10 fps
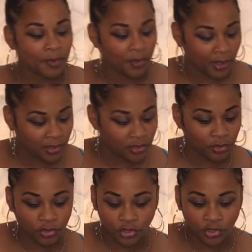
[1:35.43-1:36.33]
I'm going
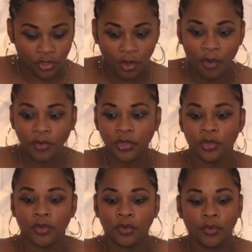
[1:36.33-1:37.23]
to show
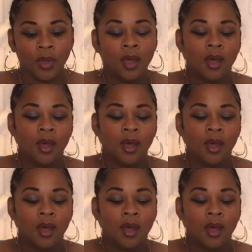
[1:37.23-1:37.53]
you